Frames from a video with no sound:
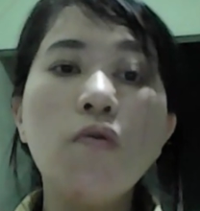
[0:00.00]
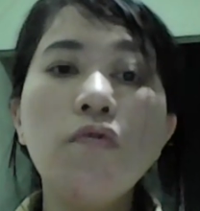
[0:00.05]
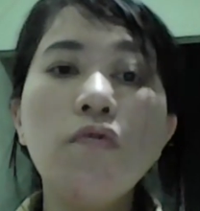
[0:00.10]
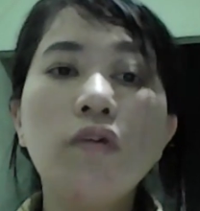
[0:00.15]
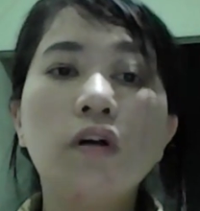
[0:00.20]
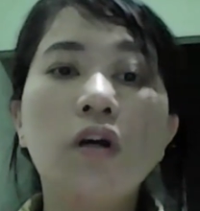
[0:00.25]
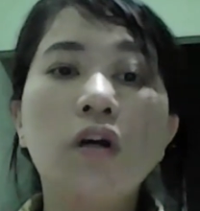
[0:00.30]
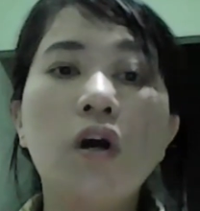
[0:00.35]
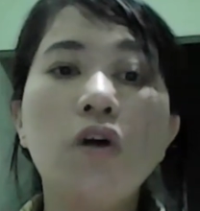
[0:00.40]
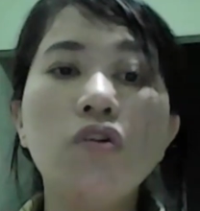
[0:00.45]

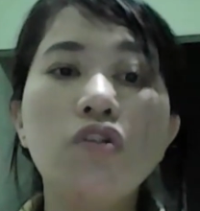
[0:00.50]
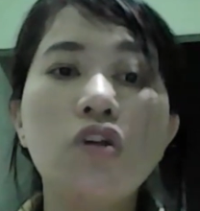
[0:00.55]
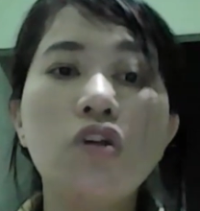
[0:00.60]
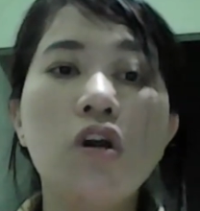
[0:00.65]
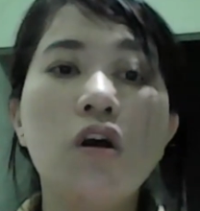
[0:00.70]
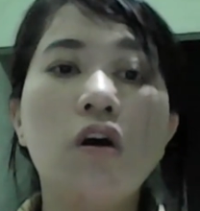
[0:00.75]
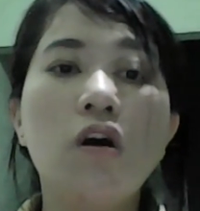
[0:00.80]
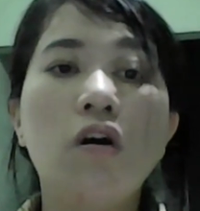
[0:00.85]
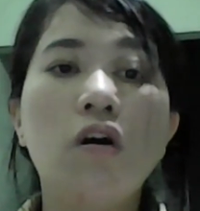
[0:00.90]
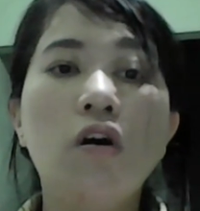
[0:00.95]

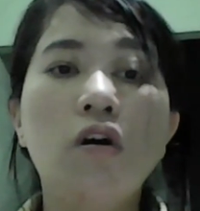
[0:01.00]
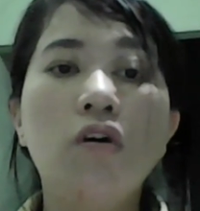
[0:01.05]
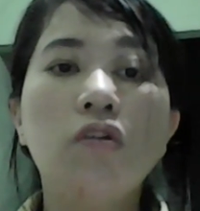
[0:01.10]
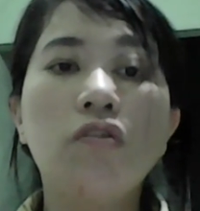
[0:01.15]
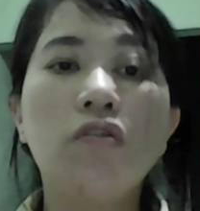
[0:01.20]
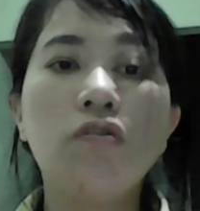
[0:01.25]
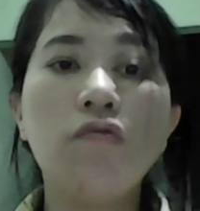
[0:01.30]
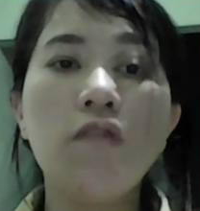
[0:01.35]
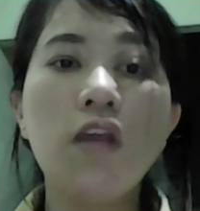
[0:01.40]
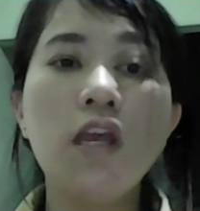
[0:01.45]
Culture.
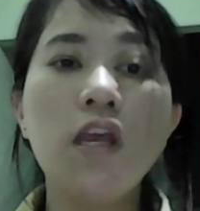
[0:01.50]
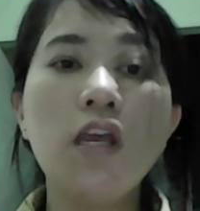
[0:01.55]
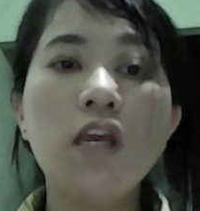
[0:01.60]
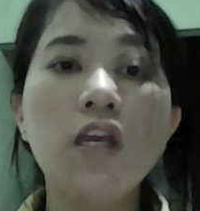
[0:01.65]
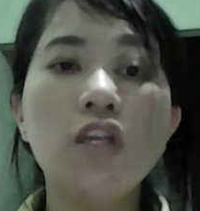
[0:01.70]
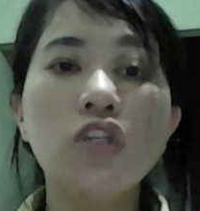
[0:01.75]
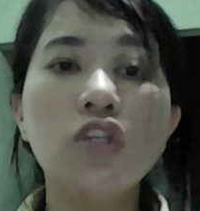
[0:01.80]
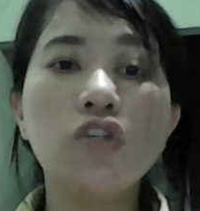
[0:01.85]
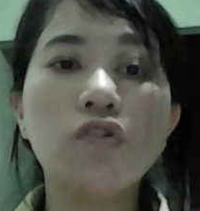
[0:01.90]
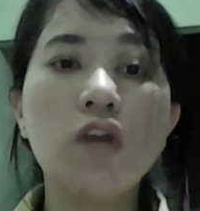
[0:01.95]
3.
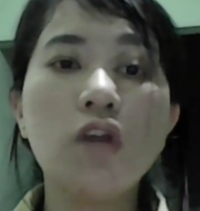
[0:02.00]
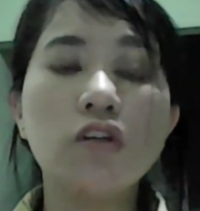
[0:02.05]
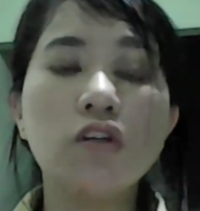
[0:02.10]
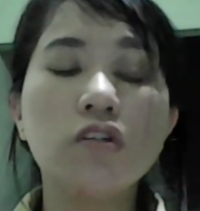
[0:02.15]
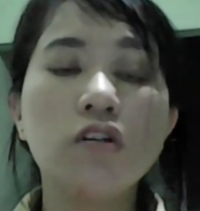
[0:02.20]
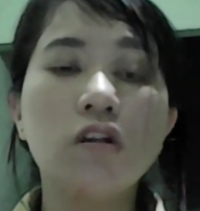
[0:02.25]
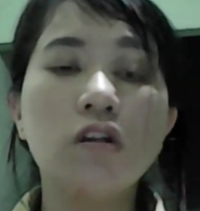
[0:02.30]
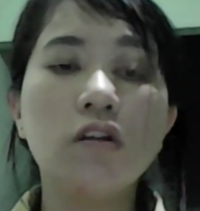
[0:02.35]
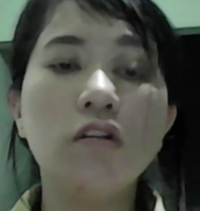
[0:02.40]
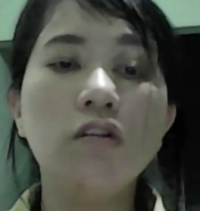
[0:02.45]

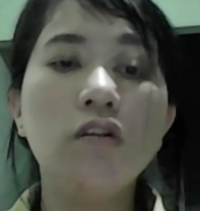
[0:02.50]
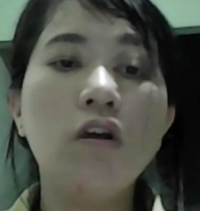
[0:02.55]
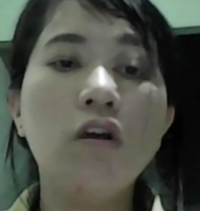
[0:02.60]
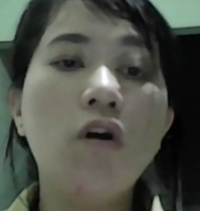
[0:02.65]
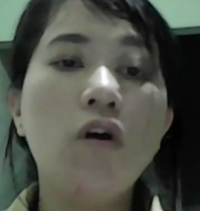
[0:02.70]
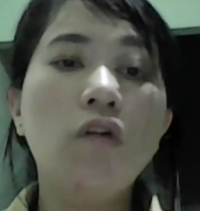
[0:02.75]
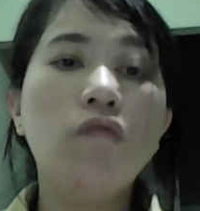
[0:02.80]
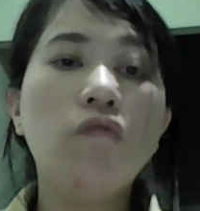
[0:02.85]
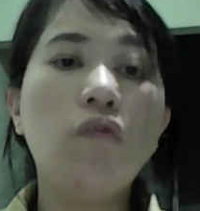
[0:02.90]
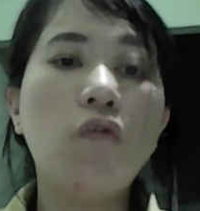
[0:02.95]
Instruction.
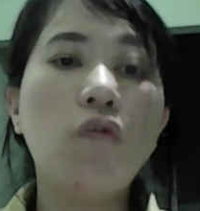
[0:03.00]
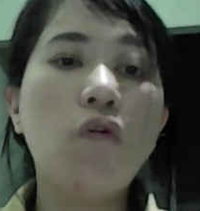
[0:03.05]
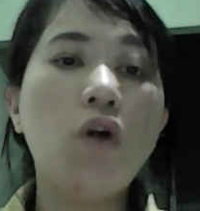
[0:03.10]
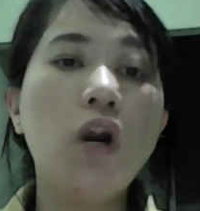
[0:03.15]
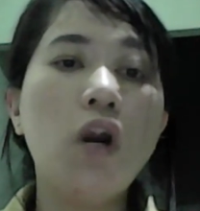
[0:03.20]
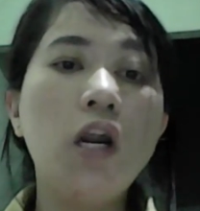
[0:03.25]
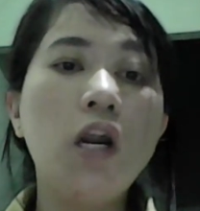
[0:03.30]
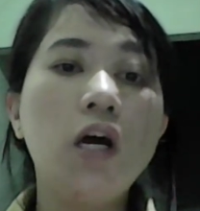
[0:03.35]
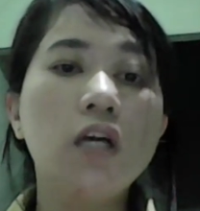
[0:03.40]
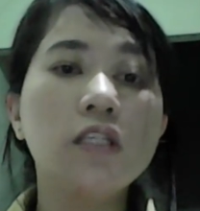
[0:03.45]

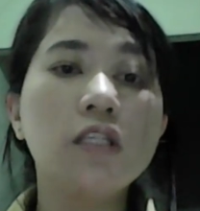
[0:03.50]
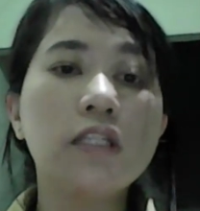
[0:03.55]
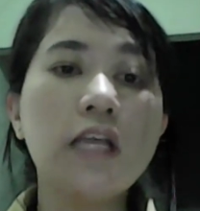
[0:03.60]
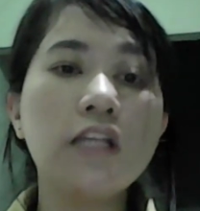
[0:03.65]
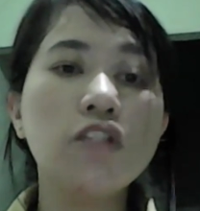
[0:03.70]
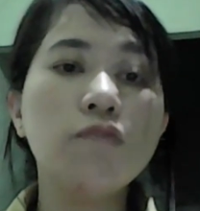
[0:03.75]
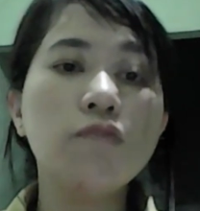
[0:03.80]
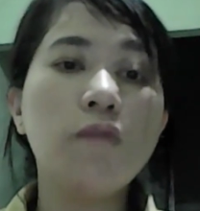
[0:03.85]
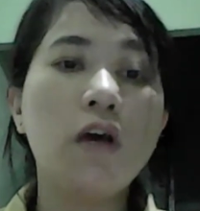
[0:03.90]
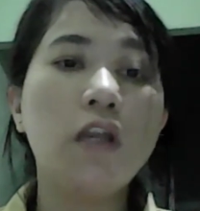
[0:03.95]
4.
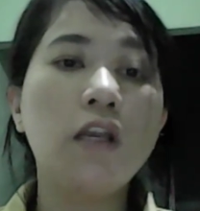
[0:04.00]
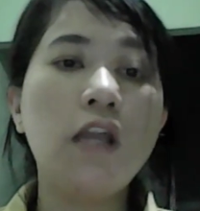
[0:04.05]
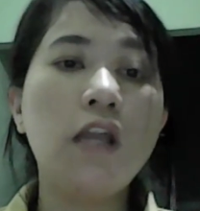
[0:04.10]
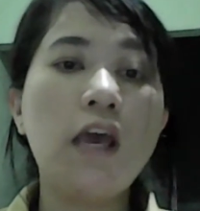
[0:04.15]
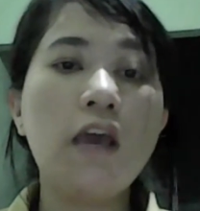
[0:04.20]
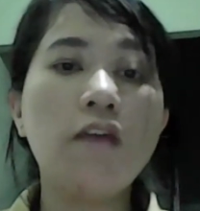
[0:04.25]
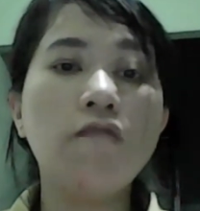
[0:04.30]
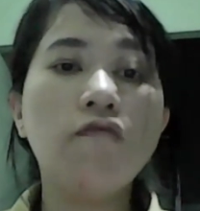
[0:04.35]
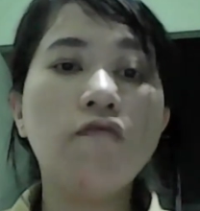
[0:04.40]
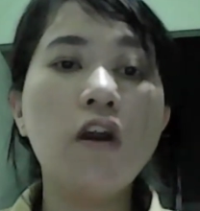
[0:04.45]
Assessment.
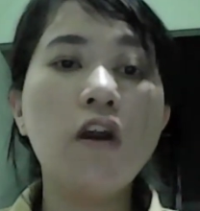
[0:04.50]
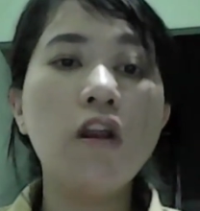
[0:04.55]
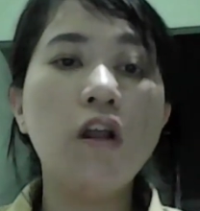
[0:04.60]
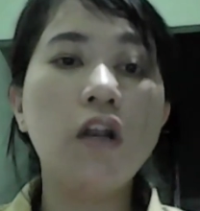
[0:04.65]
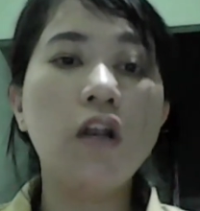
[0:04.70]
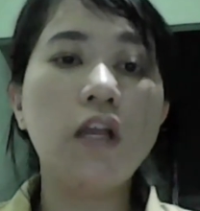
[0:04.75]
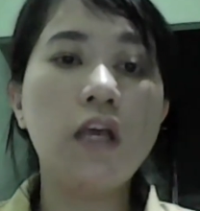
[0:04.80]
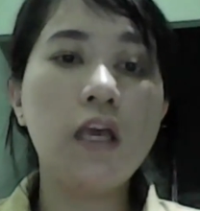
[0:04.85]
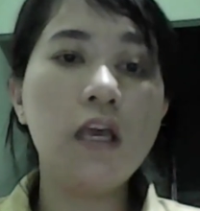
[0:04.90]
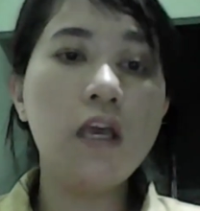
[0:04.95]
And
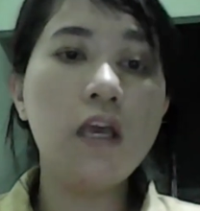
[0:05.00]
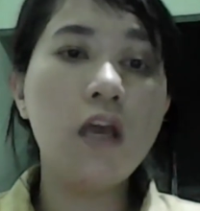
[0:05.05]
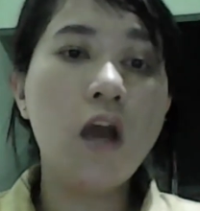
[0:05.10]
finally,